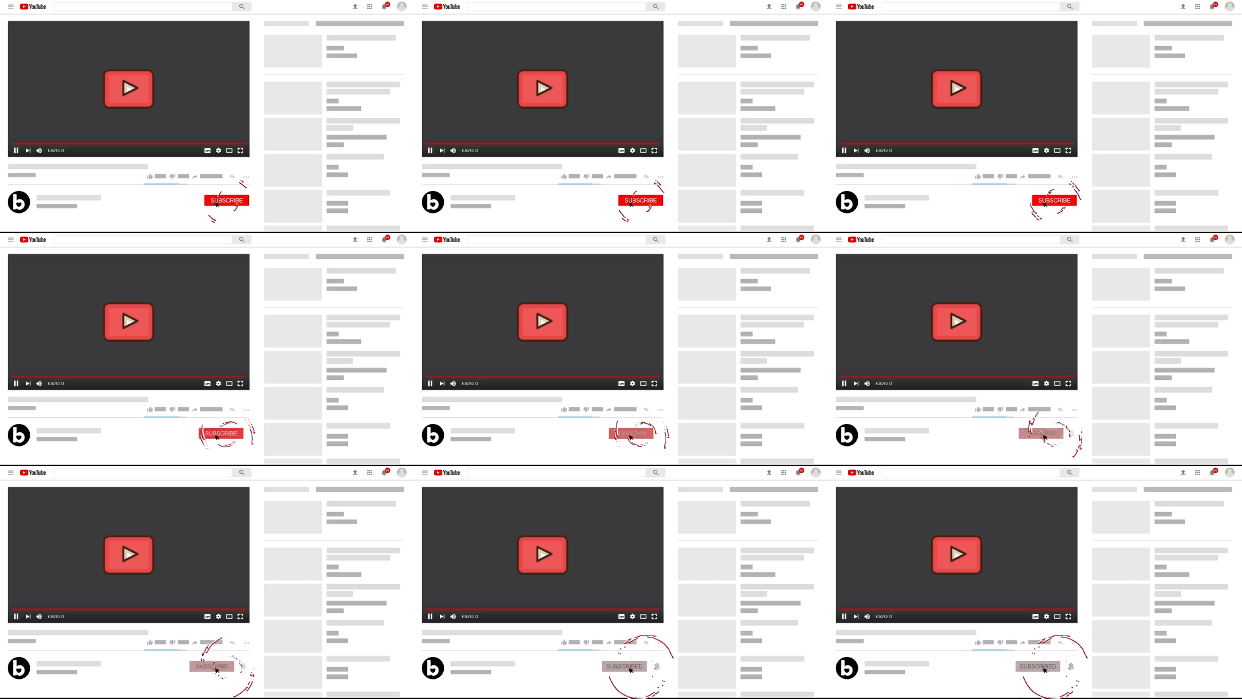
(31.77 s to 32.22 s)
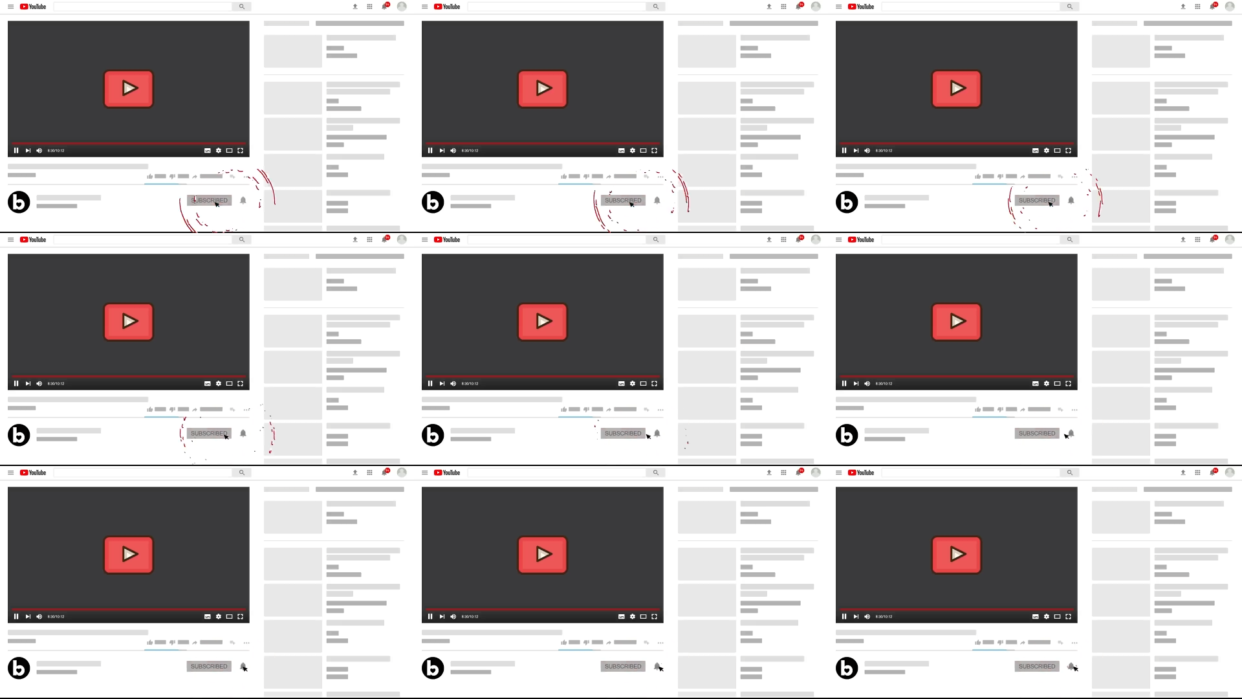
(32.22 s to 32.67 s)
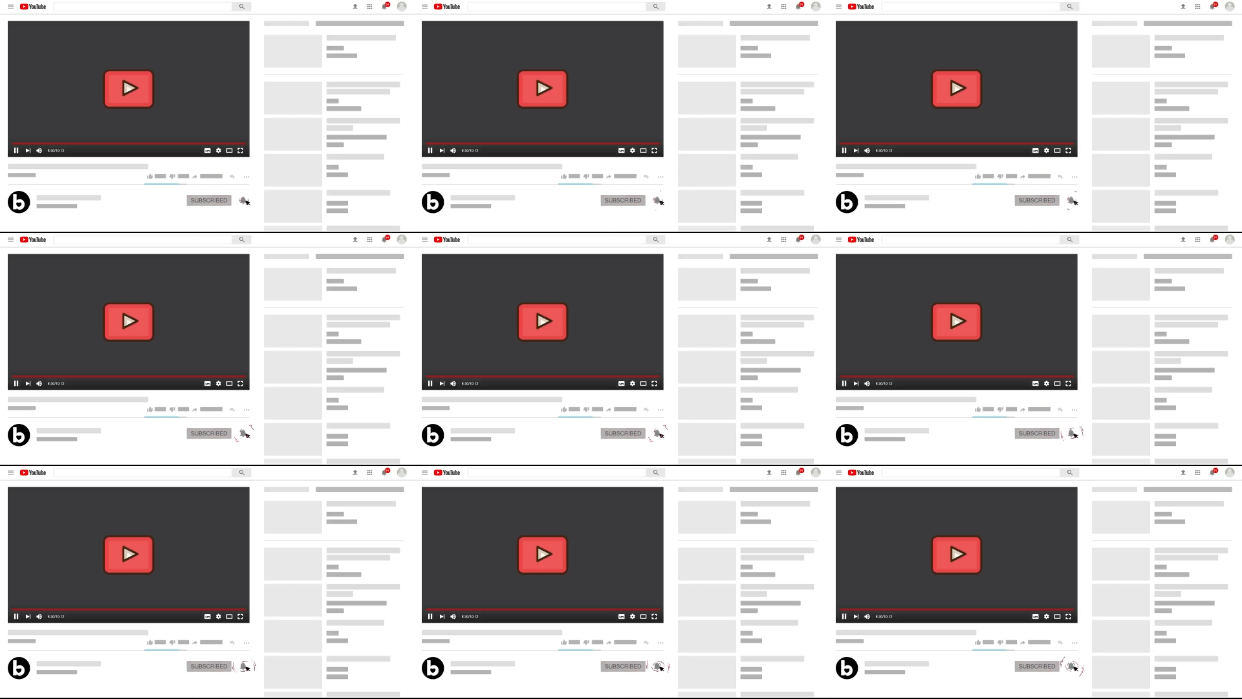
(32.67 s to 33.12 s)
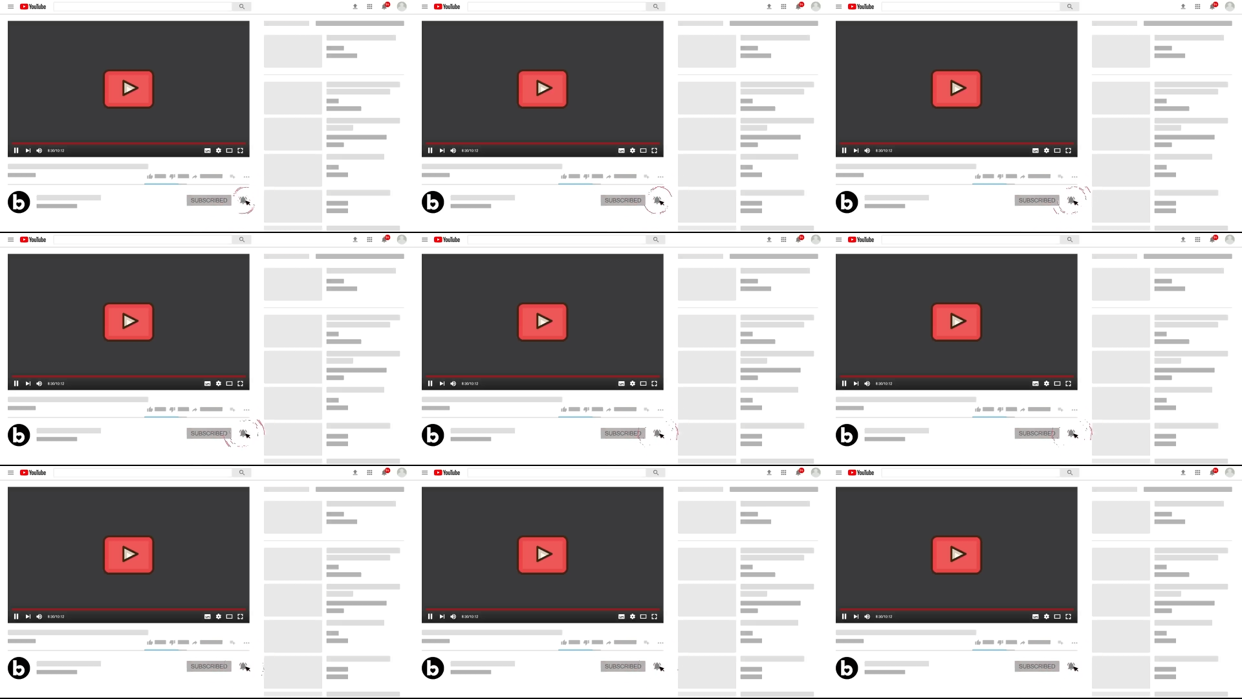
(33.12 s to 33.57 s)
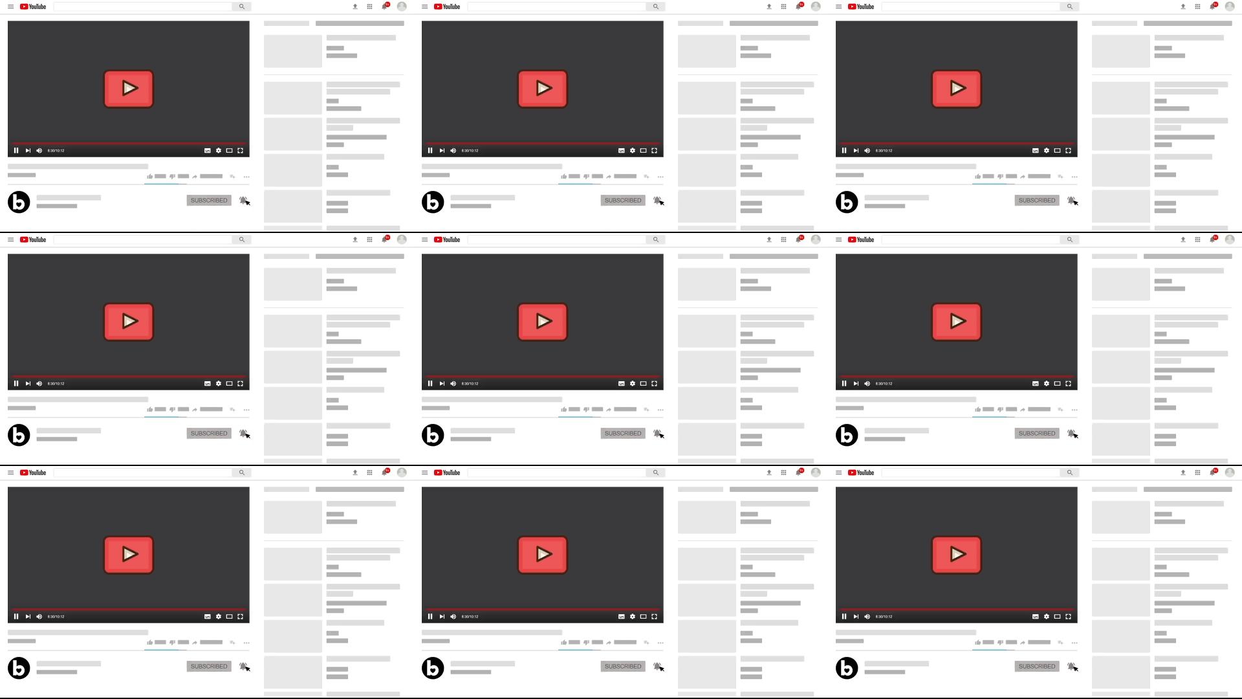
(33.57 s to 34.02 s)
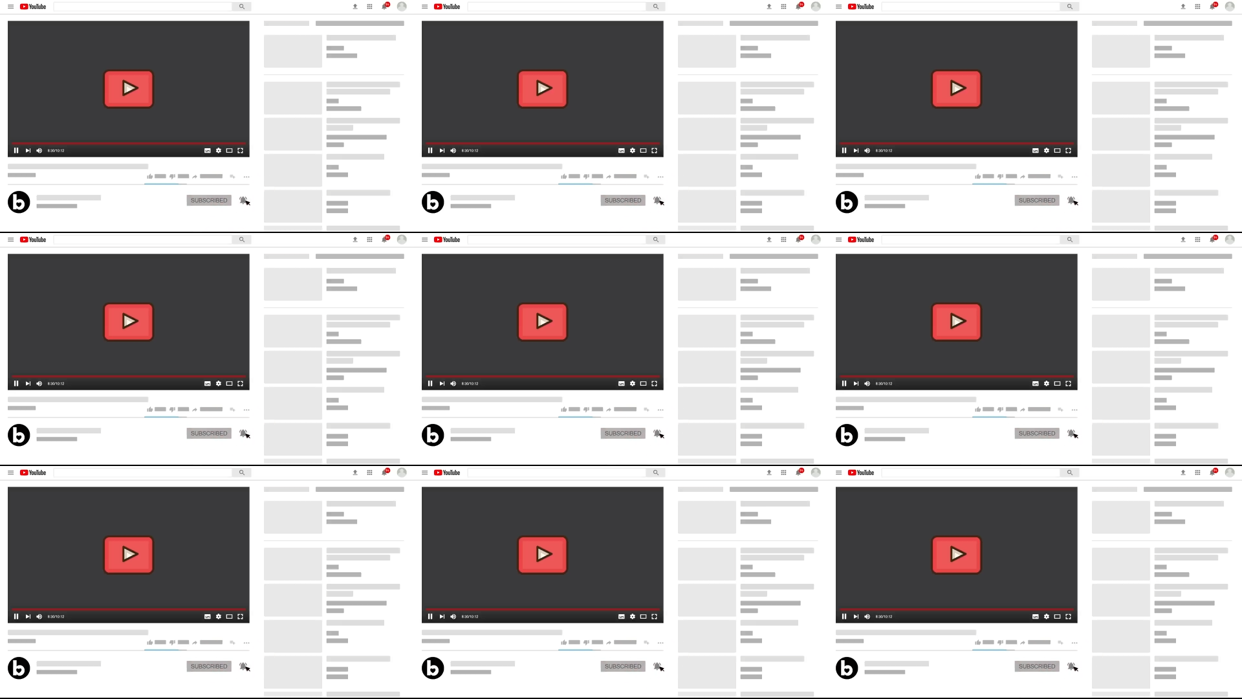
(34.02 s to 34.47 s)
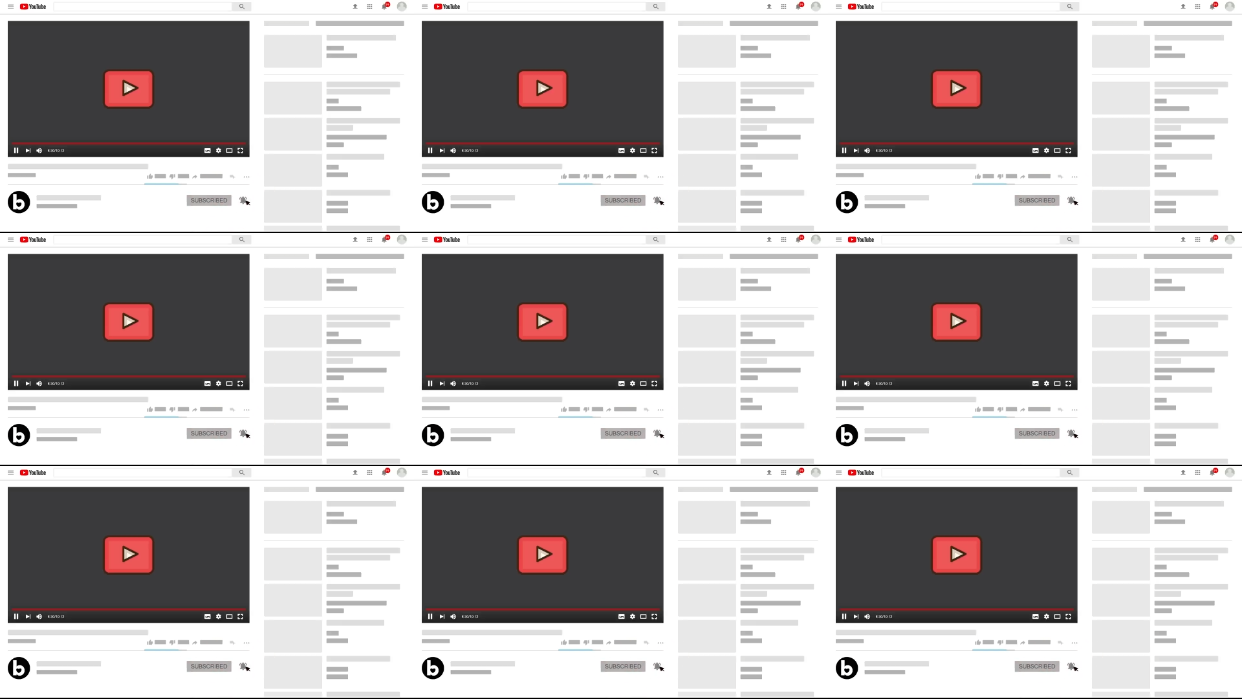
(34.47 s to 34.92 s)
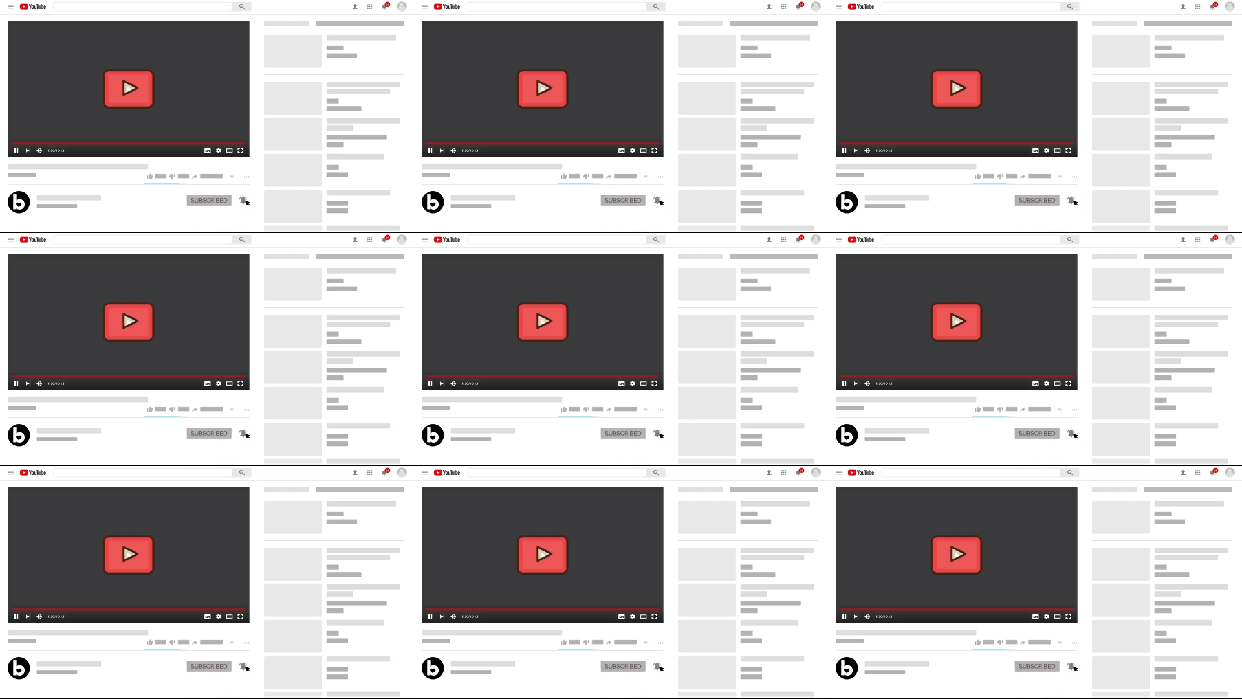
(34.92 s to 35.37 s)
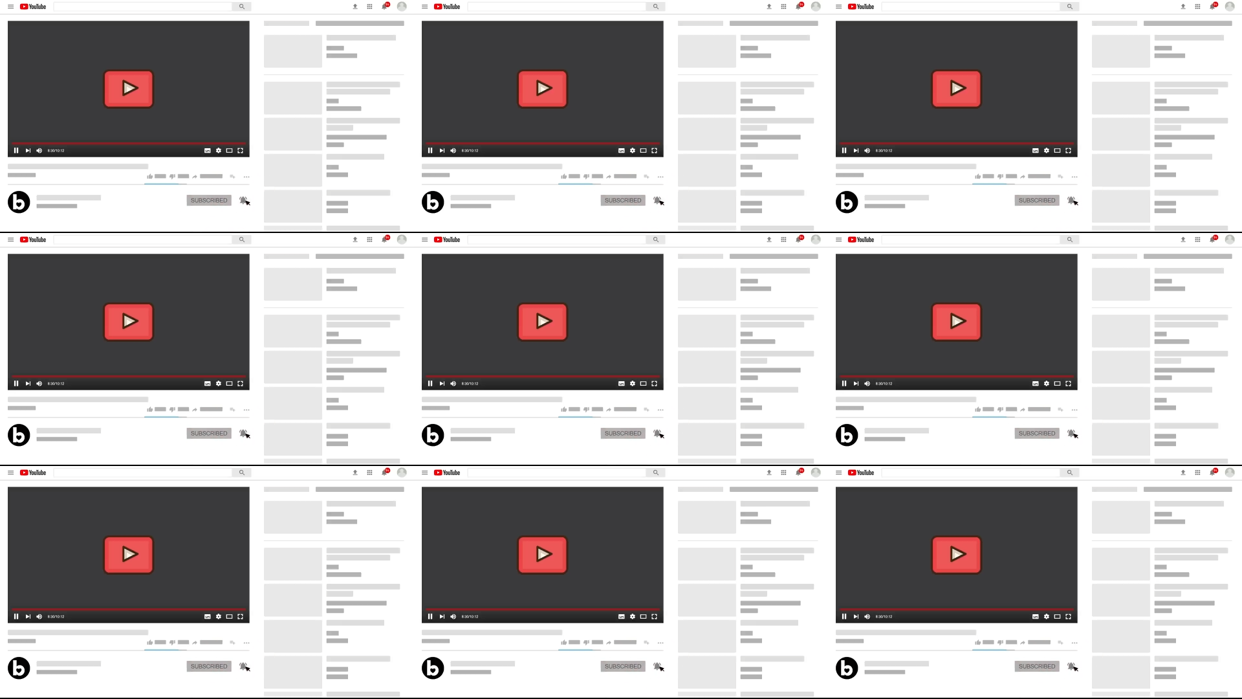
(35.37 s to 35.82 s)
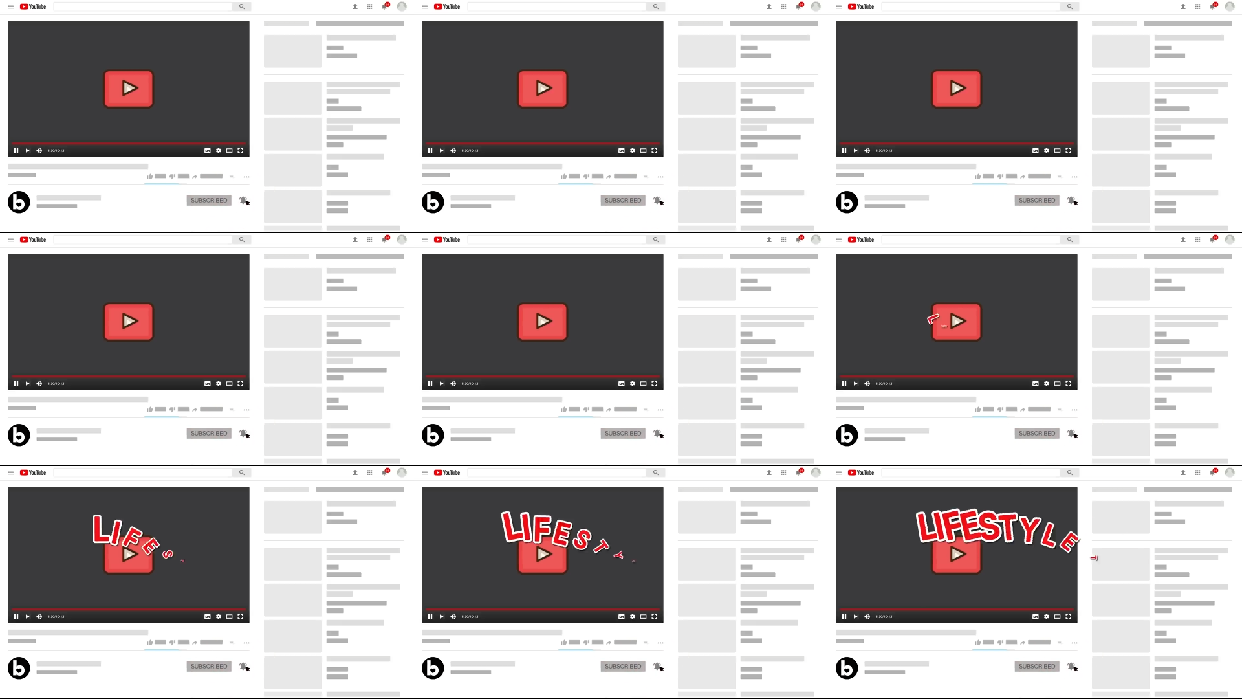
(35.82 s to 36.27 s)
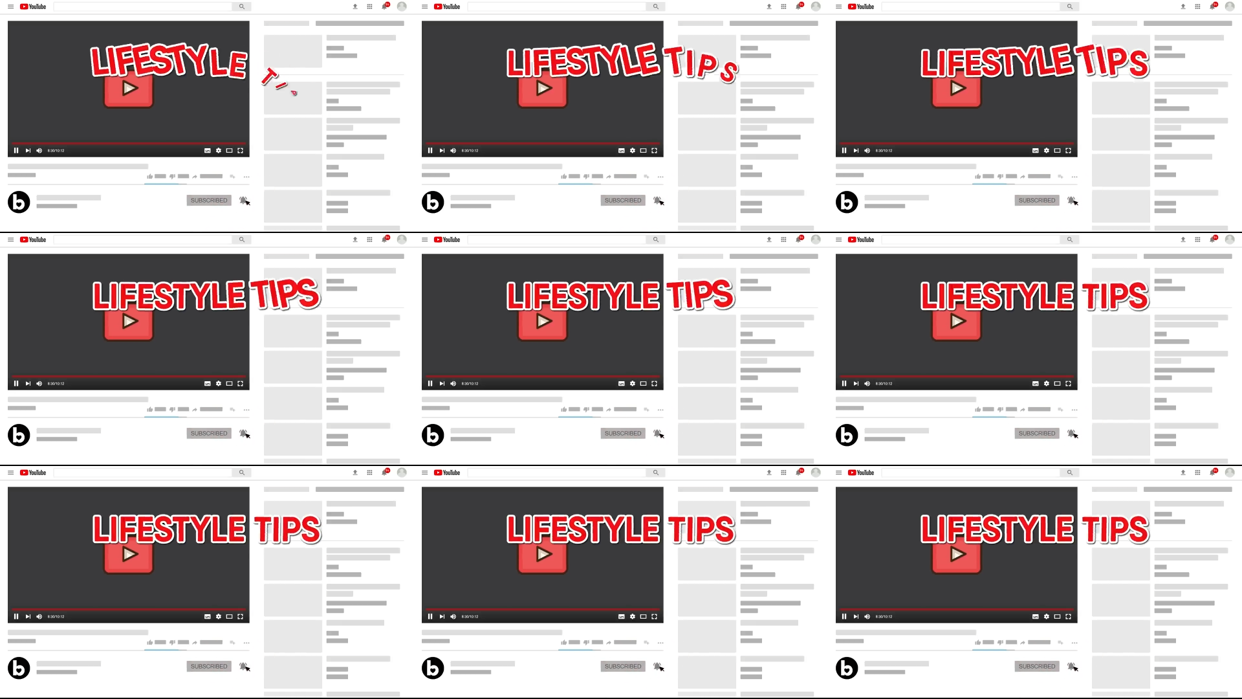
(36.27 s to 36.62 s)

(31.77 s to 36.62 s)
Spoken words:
Nobody's mouth can be seen.